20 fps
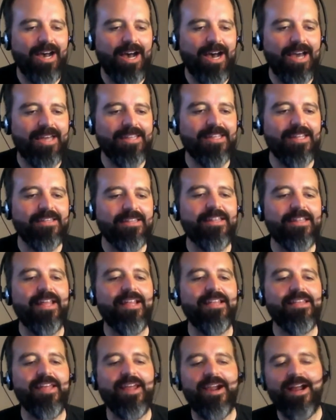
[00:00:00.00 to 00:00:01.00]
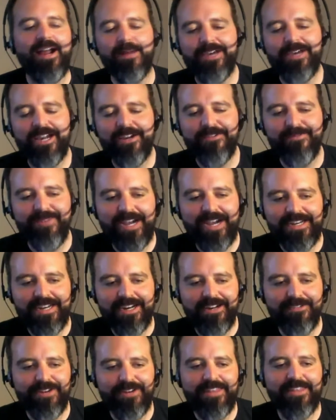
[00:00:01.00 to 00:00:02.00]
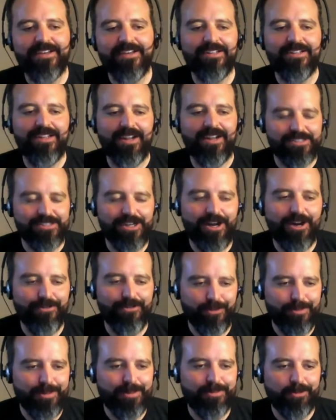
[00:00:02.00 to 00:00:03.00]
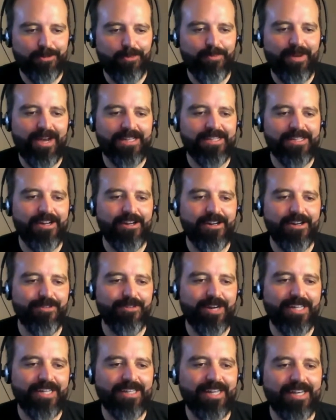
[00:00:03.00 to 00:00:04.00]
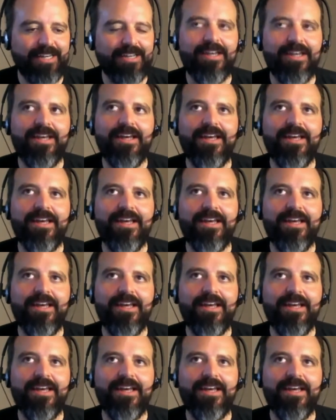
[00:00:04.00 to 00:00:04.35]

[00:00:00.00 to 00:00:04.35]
that I'm kind of minded of, and I think a lot of software people are minded of, right? Like